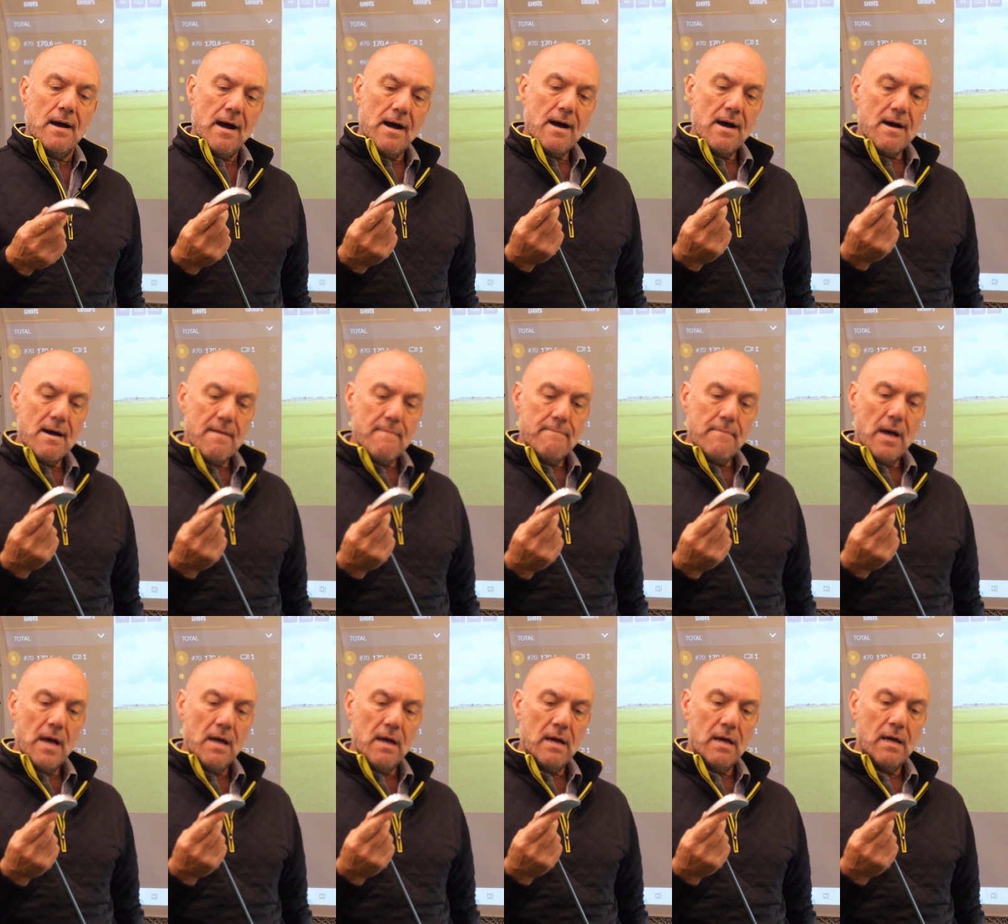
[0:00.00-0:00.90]

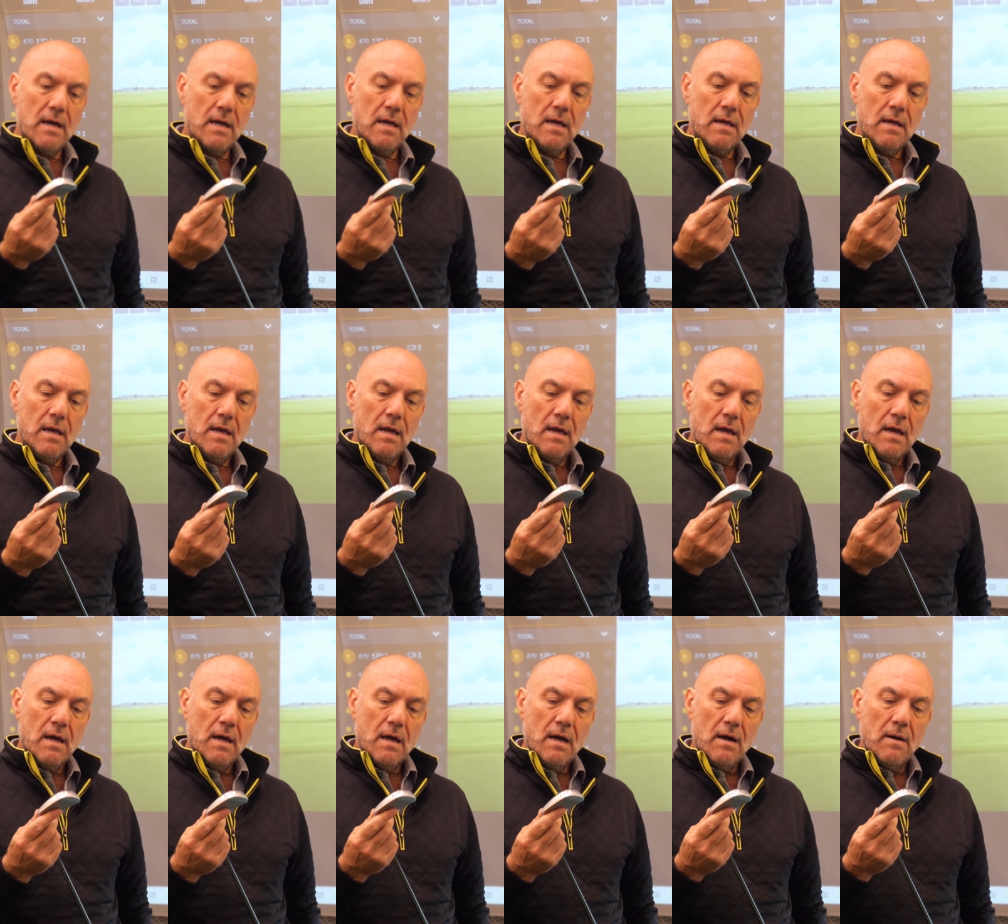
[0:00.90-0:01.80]

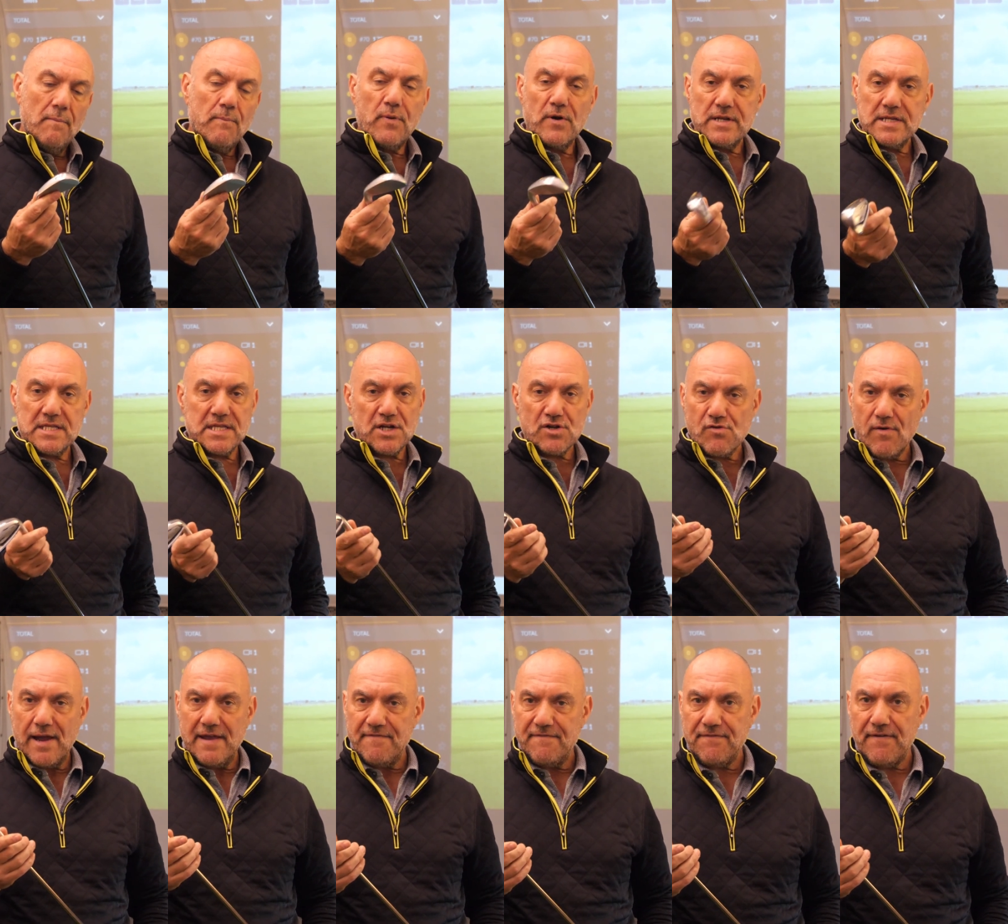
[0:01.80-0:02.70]
But it's a
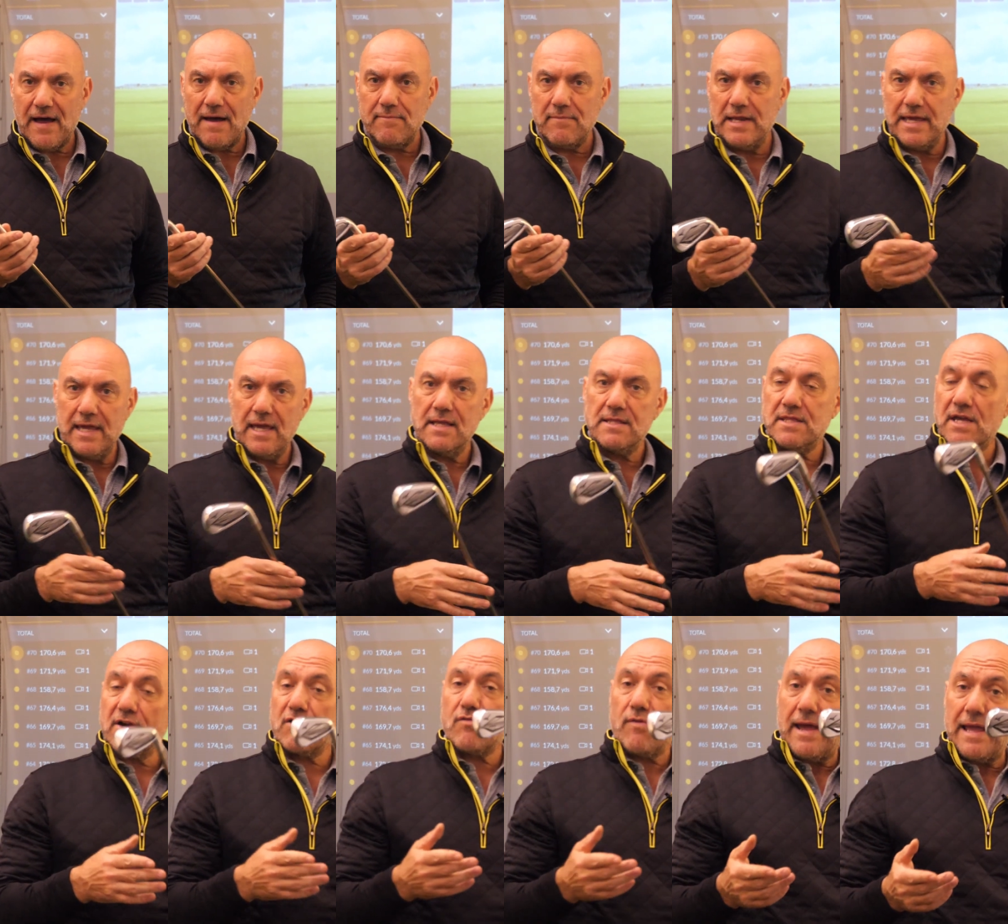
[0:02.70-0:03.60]
great family.
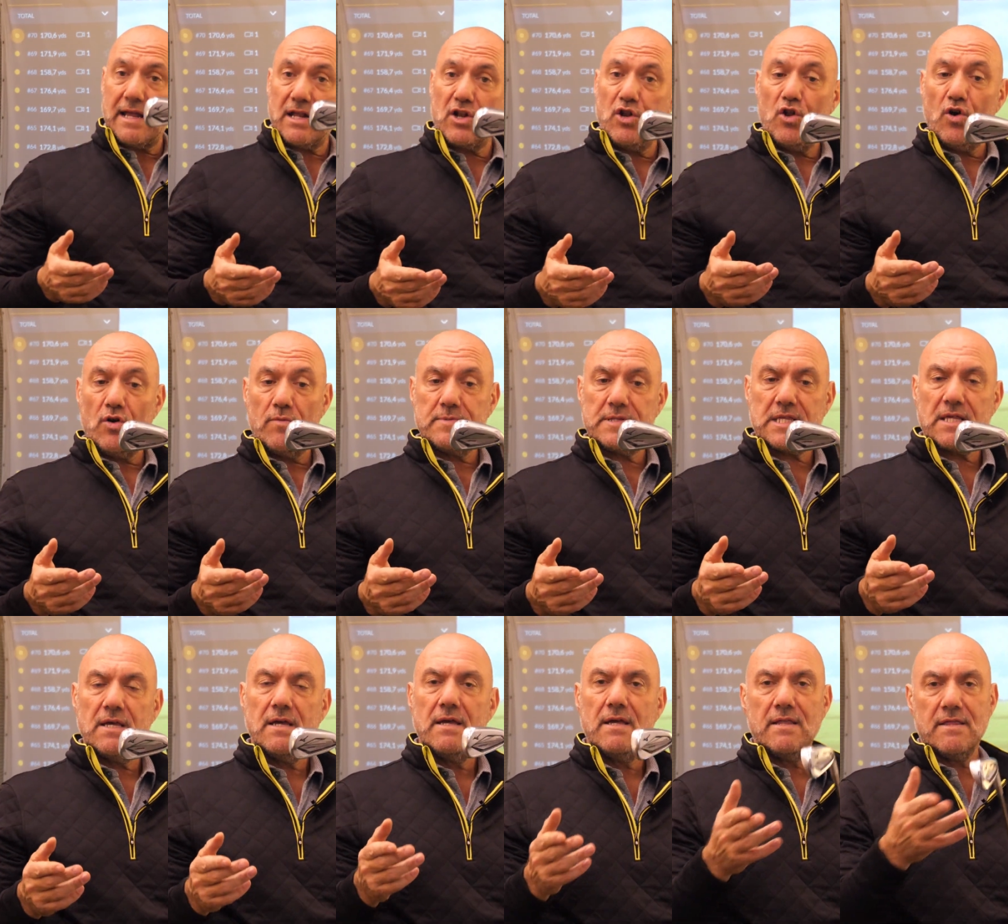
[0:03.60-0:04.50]
They're great clubs.